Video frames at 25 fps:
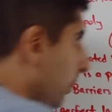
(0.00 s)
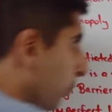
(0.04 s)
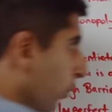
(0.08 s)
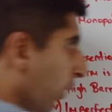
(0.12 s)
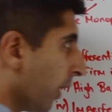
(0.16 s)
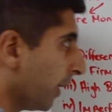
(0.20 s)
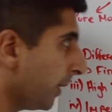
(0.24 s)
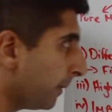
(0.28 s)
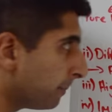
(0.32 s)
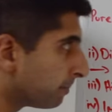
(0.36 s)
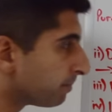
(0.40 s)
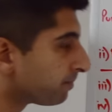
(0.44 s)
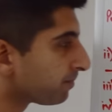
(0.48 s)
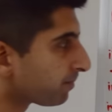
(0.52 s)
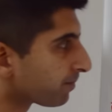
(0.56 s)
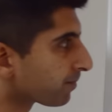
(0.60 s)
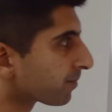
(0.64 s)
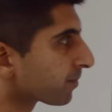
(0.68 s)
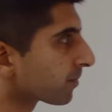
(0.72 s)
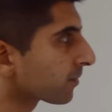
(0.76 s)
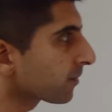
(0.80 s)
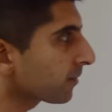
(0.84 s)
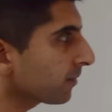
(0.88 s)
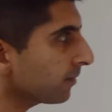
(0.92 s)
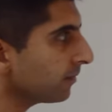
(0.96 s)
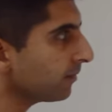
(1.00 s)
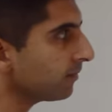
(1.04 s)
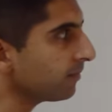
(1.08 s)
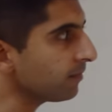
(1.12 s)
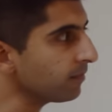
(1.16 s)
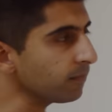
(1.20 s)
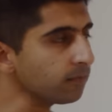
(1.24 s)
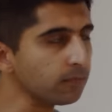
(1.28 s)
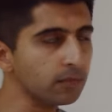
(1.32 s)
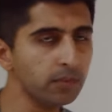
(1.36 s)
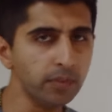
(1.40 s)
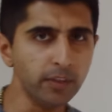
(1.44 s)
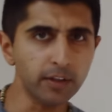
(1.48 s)
P1.
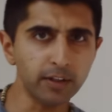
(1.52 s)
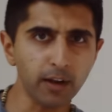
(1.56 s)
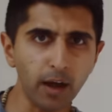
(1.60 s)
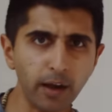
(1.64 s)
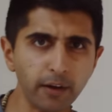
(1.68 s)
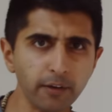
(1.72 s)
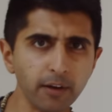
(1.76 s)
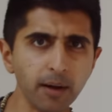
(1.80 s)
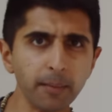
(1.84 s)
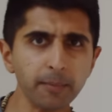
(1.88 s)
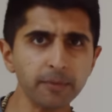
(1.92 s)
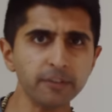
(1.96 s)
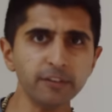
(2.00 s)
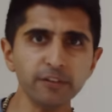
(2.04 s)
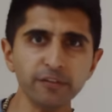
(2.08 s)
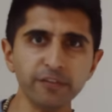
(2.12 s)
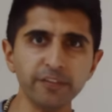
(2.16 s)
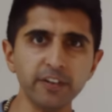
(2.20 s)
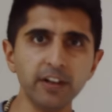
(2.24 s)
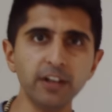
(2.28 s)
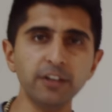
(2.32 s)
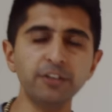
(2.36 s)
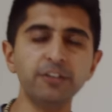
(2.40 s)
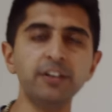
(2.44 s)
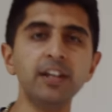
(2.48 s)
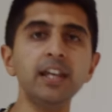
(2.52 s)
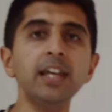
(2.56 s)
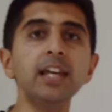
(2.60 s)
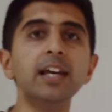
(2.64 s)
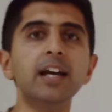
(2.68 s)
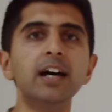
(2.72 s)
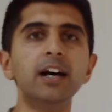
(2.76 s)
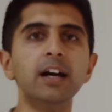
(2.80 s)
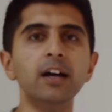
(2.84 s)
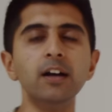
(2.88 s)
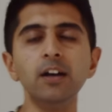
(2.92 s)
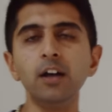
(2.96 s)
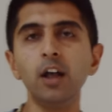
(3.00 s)
The diagram isn't finished
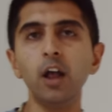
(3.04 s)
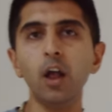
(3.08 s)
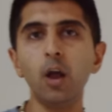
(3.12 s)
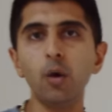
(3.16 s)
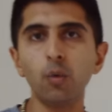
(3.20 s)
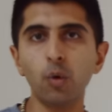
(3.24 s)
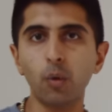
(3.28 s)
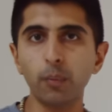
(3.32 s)
here